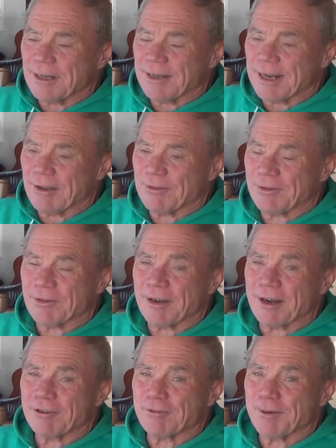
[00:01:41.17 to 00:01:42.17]
Now there's a
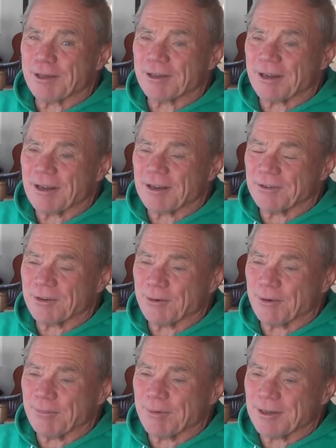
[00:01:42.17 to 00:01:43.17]
lot of specialized
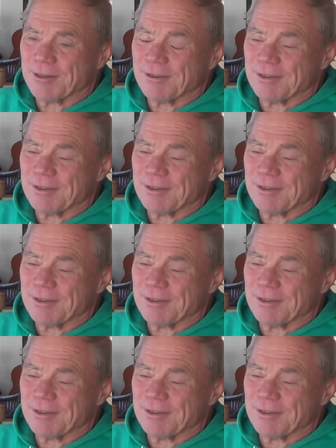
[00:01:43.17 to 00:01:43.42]
equipment,